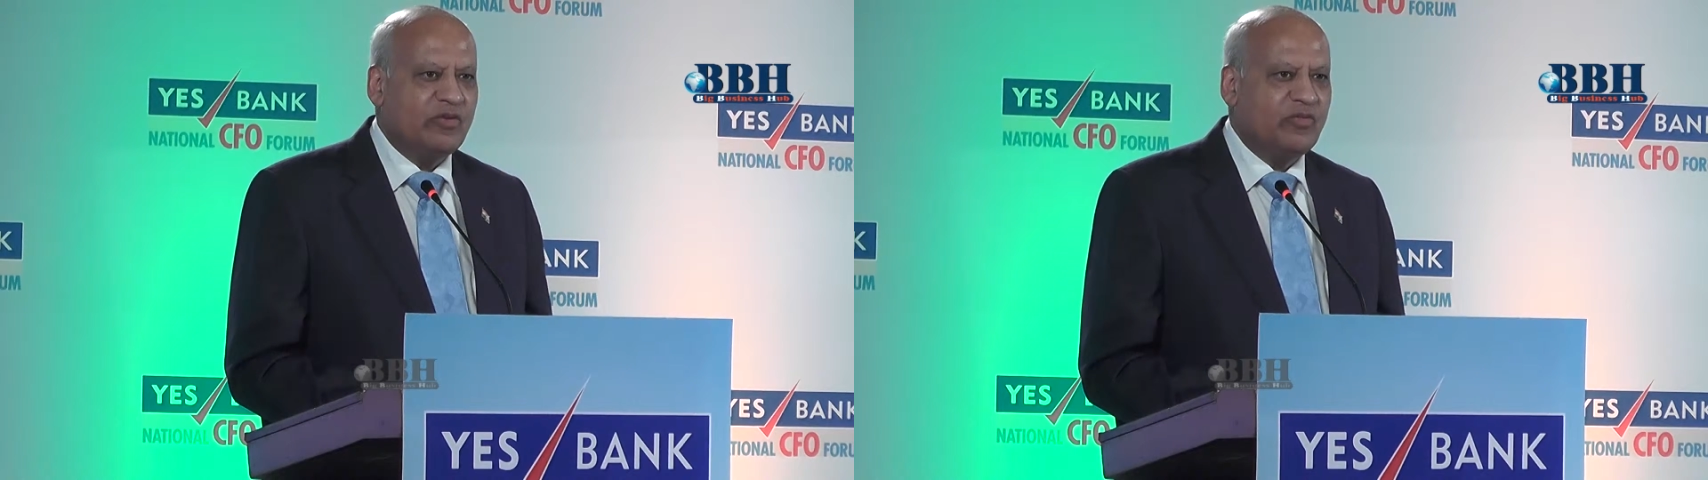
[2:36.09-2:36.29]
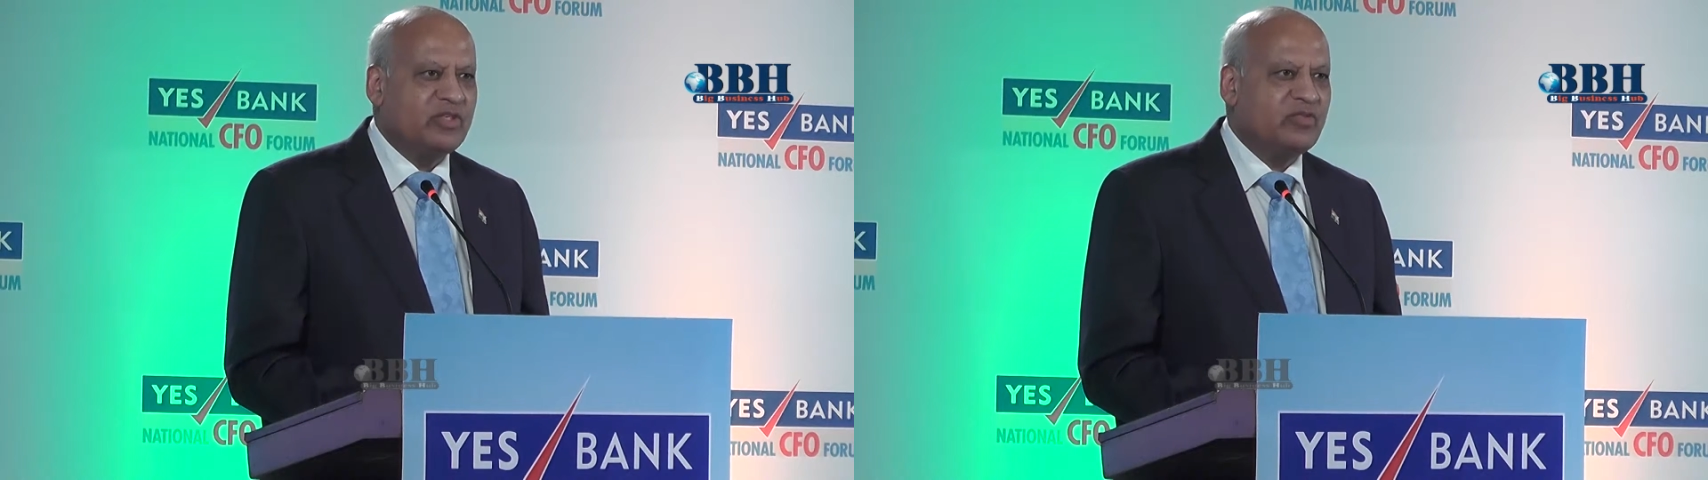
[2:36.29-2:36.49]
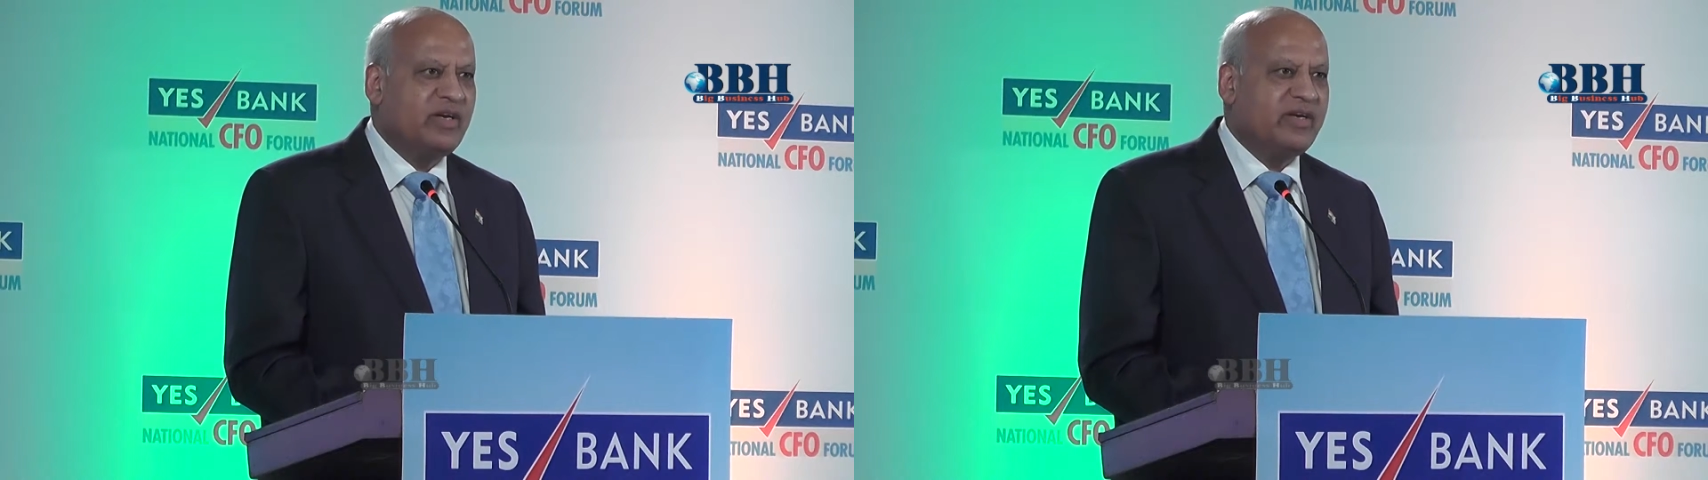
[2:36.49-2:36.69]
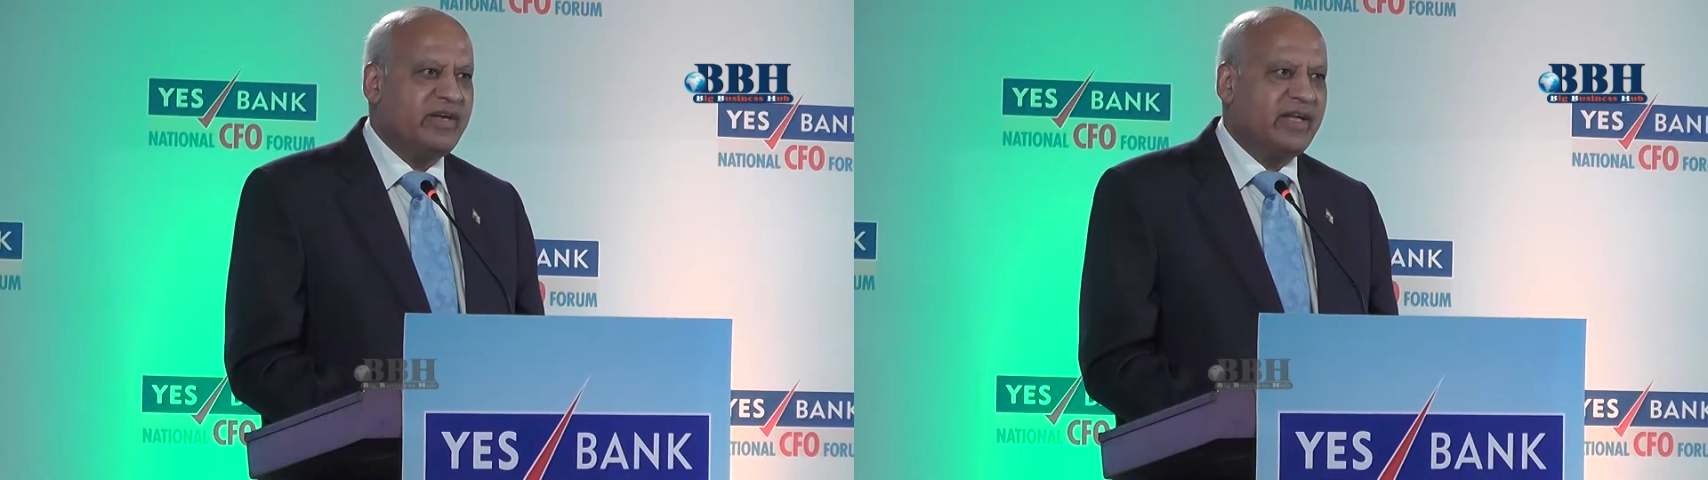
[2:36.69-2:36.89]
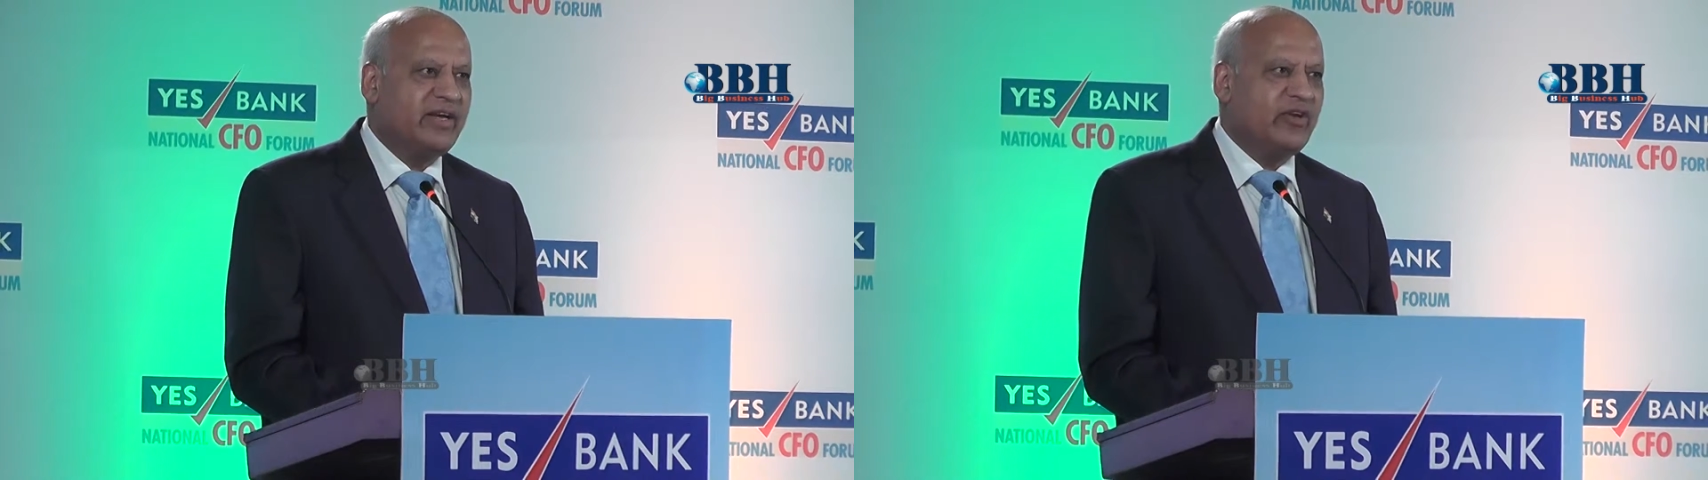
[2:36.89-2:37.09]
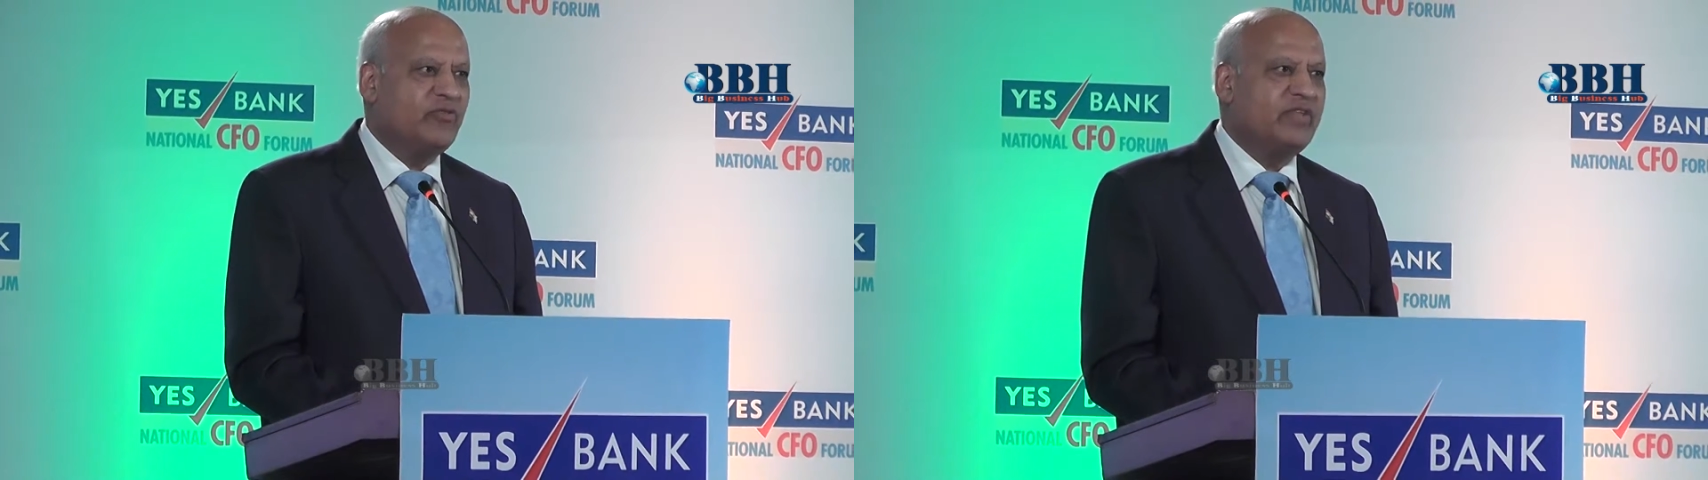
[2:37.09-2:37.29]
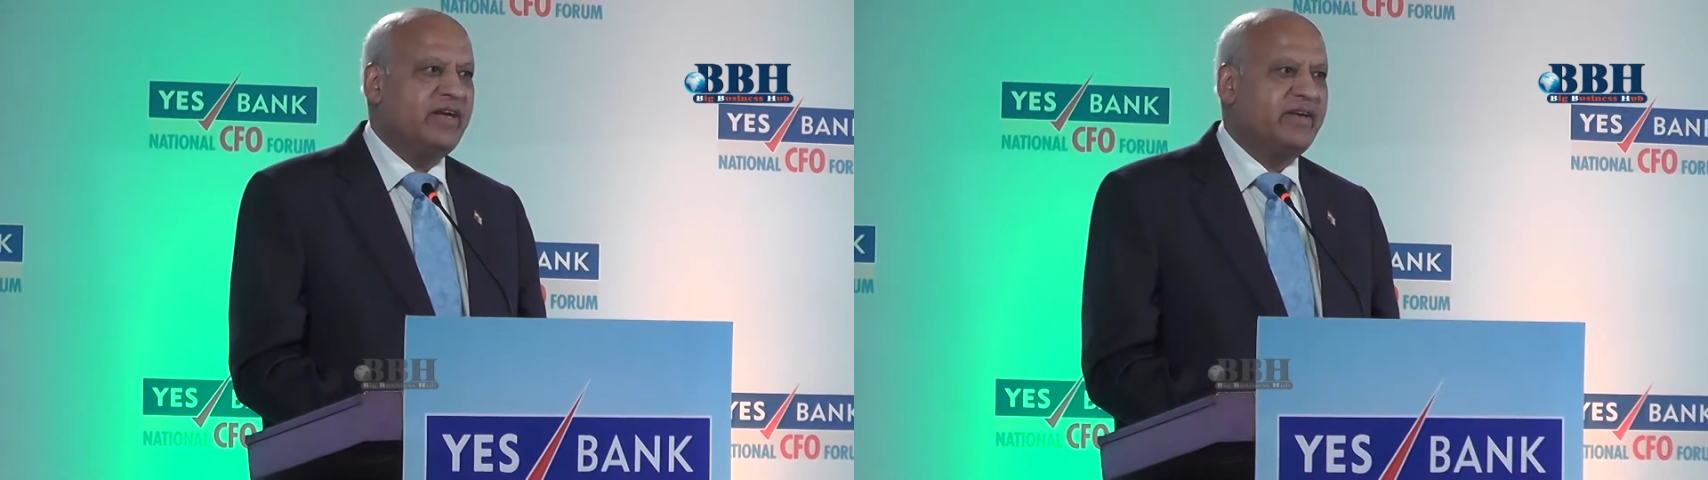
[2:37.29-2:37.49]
which will take care of the